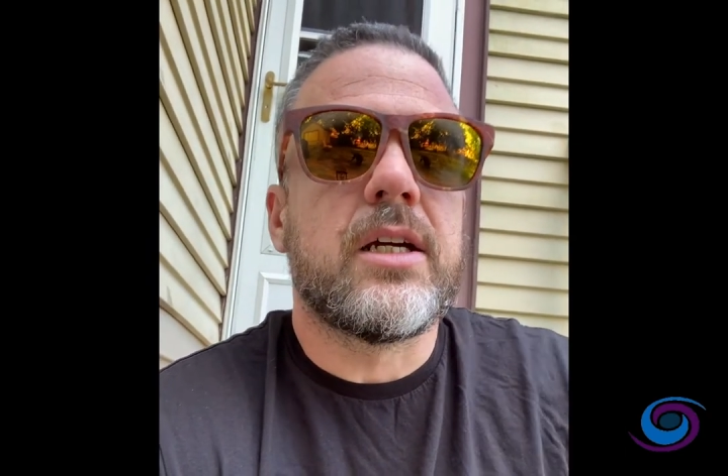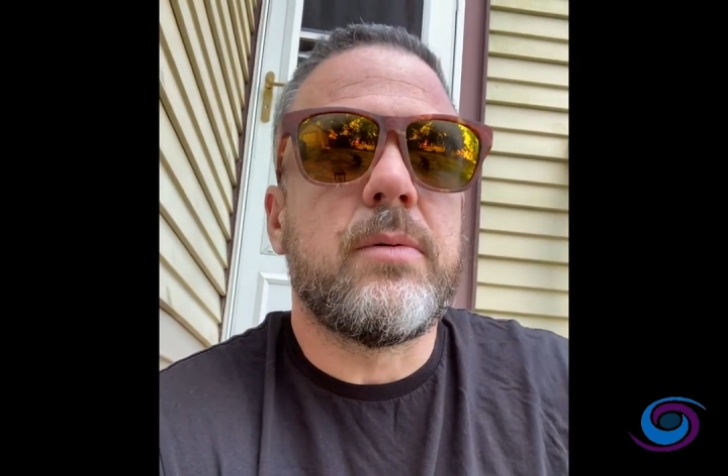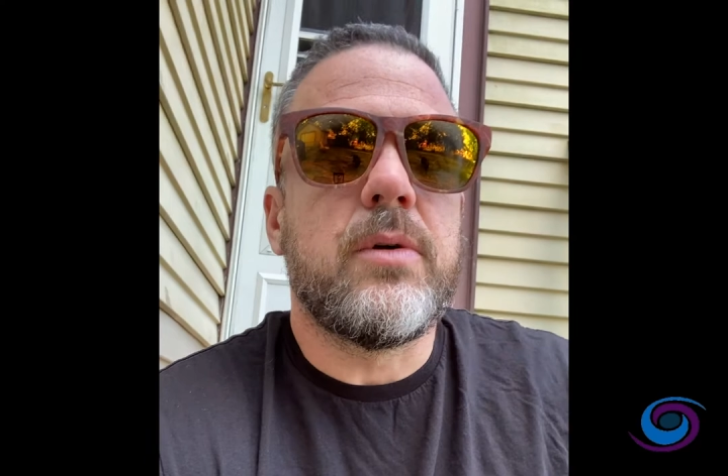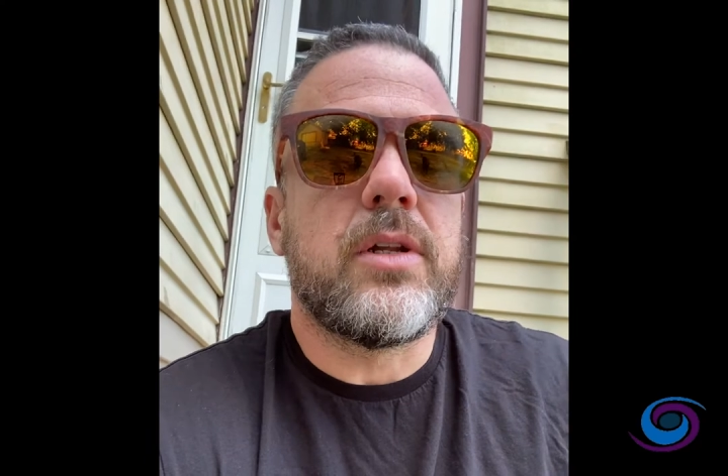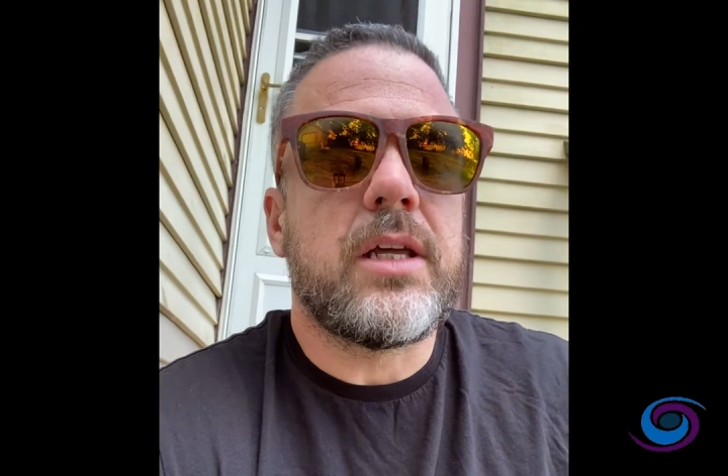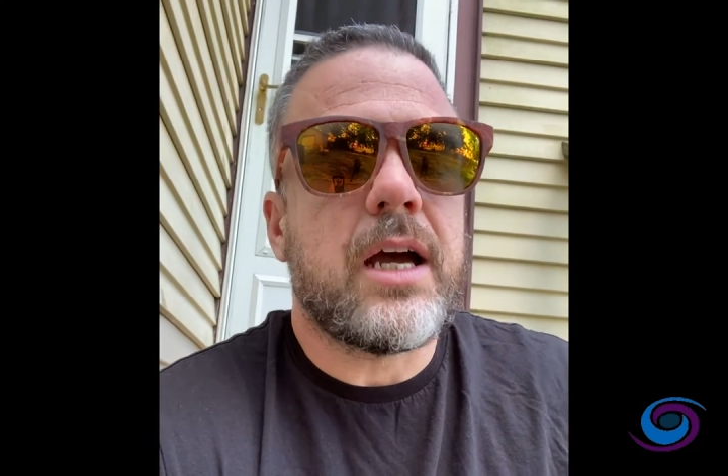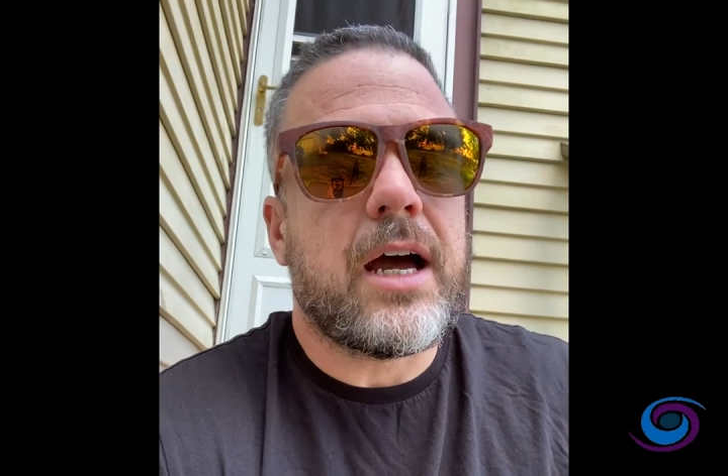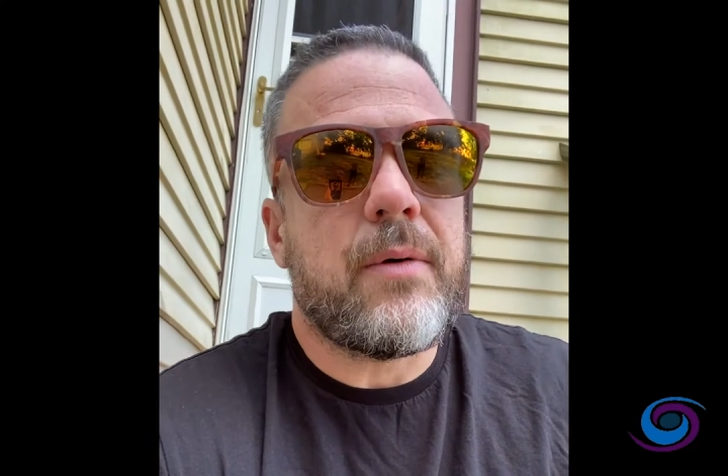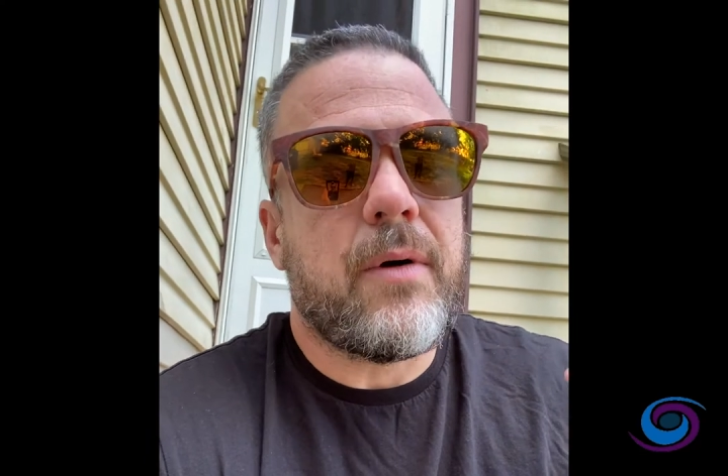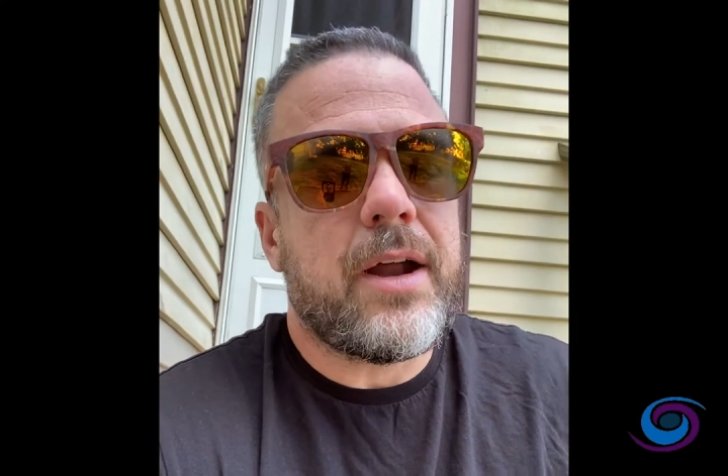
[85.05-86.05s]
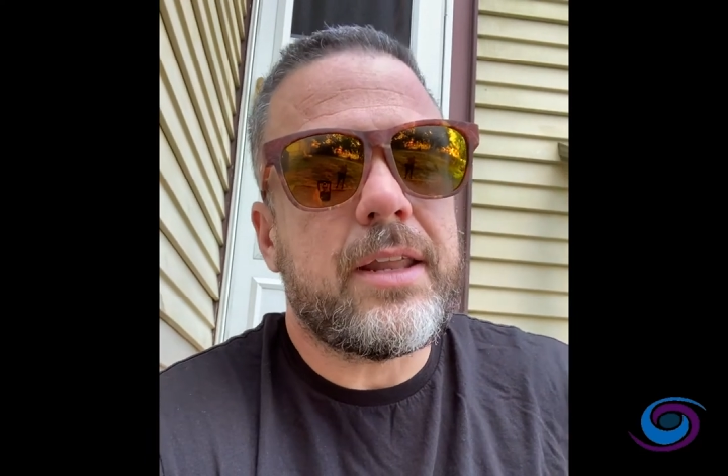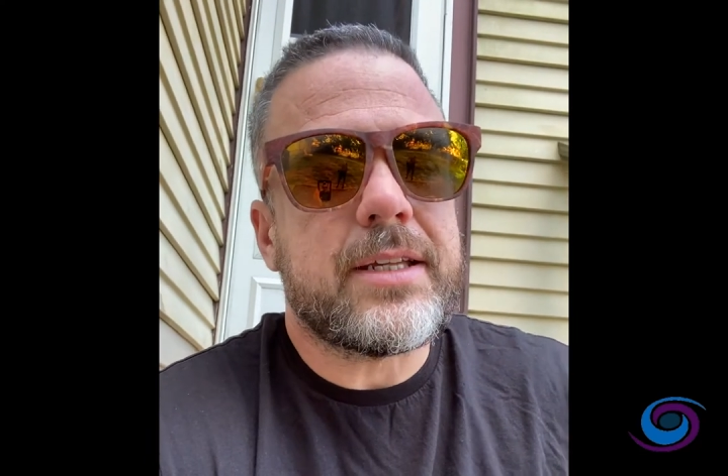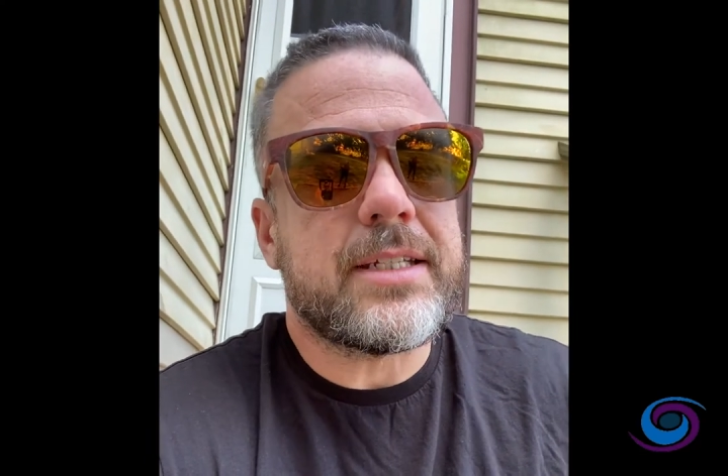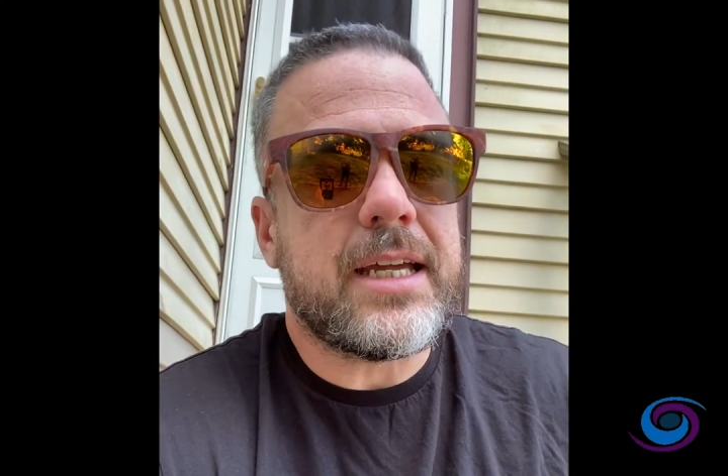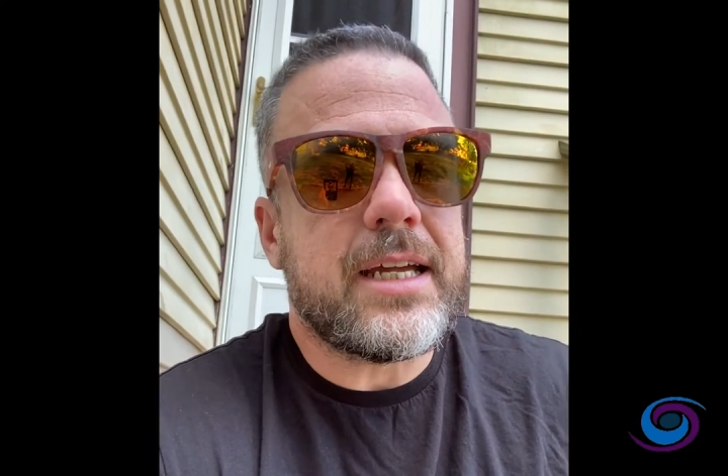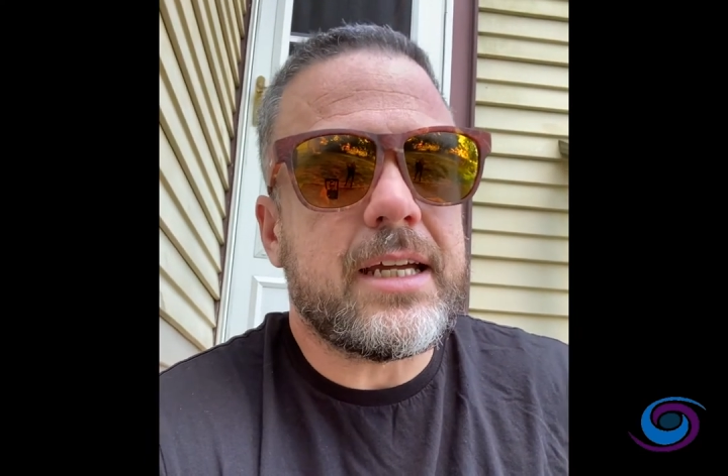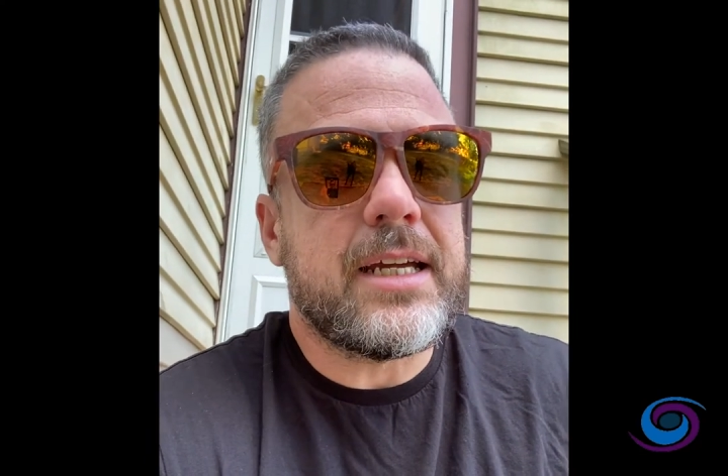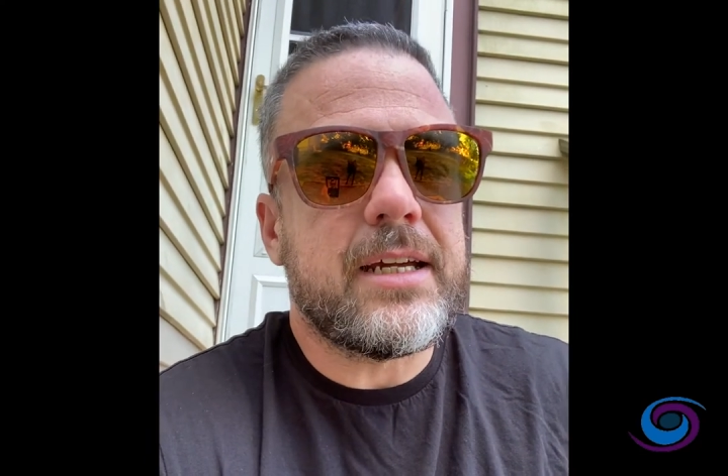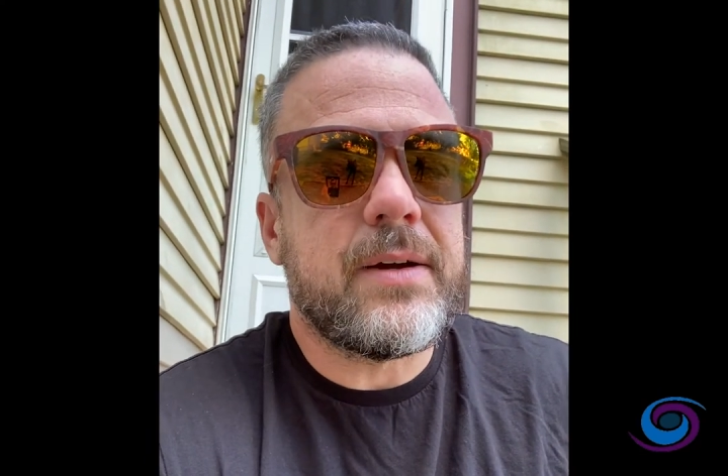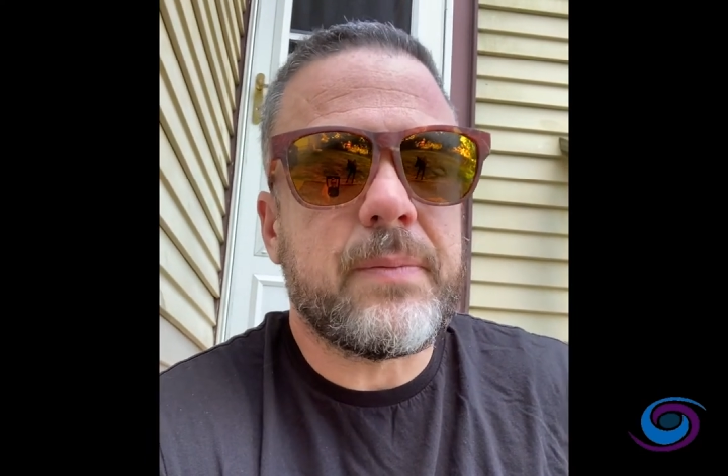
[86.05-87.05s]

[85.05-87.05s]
community. I want to say,